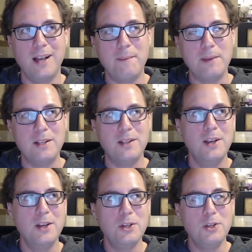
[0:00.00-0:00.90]
I mean,
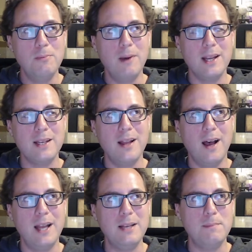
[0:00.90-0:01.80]
you might
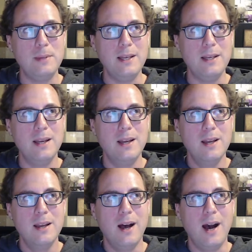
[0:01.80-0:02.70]
not be
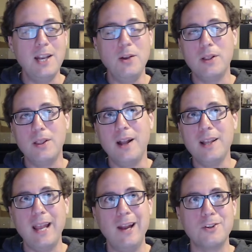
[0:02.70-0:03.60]
I know a lot of
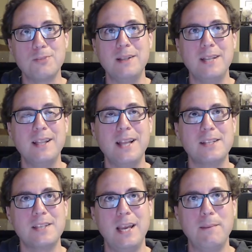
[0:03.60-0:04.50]
characters in my Deadlands
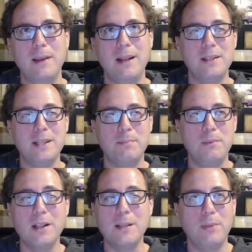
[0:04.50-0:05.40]
campaign. I think that none
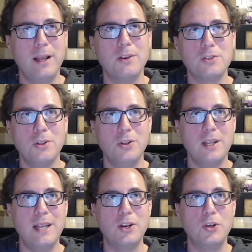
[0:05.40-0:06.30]
of the players are looking
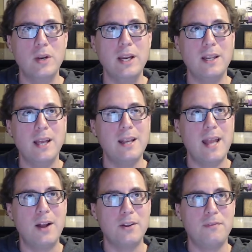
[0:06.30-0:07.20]
at grit and
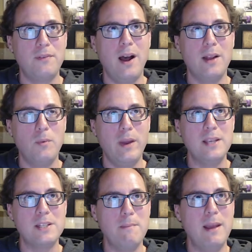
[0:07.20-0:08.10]
how to find ways
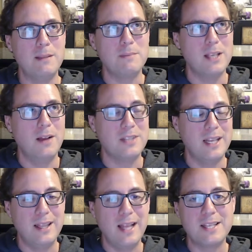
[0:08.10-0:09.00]
to make themselves get
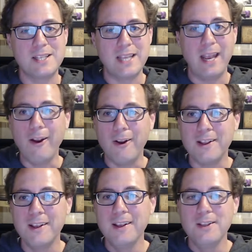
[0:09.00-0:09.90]
less scared.
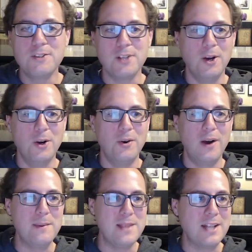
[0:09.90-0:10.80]
So, I
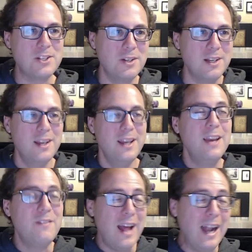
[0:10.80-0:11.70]
mean, that's going to,
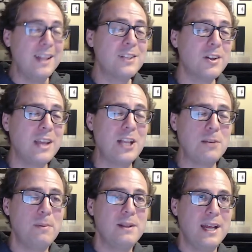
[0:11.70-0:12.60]
if anything's going to catch up to
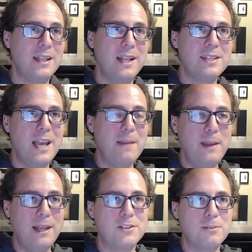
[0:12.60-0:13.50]
my Deadlands
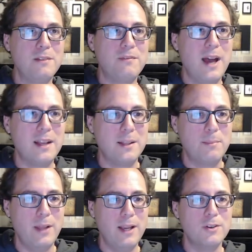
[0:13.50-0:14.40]
campaign, it's going to be the fact that the
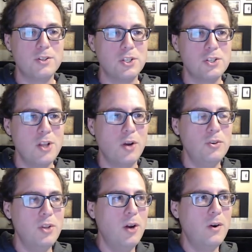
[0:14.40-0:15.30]
players just don't
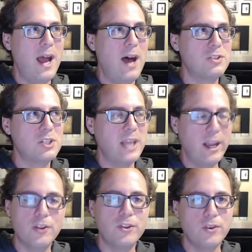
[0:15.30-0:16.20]
know how
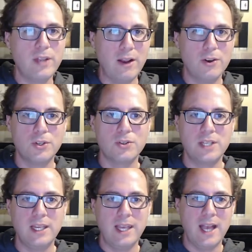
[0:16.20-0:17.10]
scared their characters
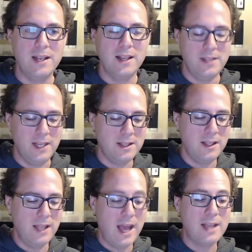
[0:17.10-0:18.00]
can get. And I think in the
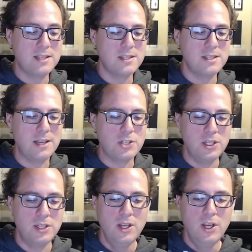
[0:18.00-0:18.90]
last
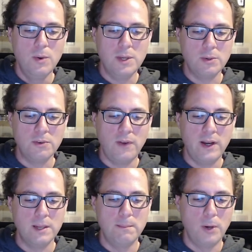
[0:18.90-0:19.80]
session, when they were
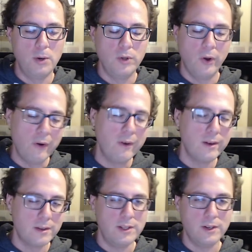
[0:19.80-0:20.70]
fighting a bone
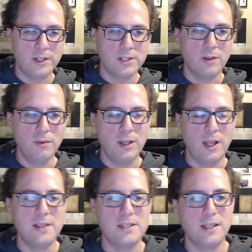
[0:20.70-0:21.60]
horror, they're going to start
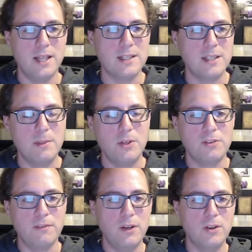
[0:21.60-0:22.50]
realizing that some of those
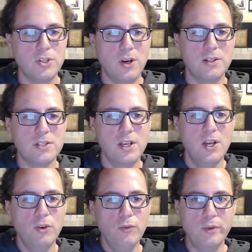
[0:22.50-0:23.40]
fear charts
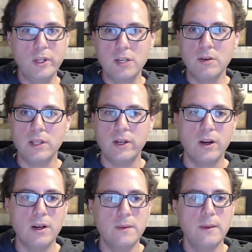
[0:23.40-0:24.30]
really, really
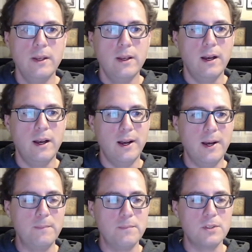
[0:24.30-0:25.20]
hurt.
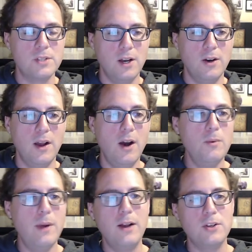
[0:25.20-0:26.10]
Oh
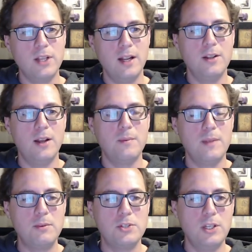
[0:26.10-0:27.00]
wow, Shannon, that
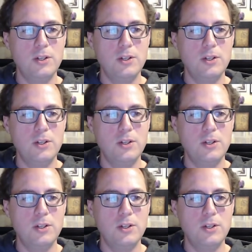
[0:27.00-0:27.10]
was you.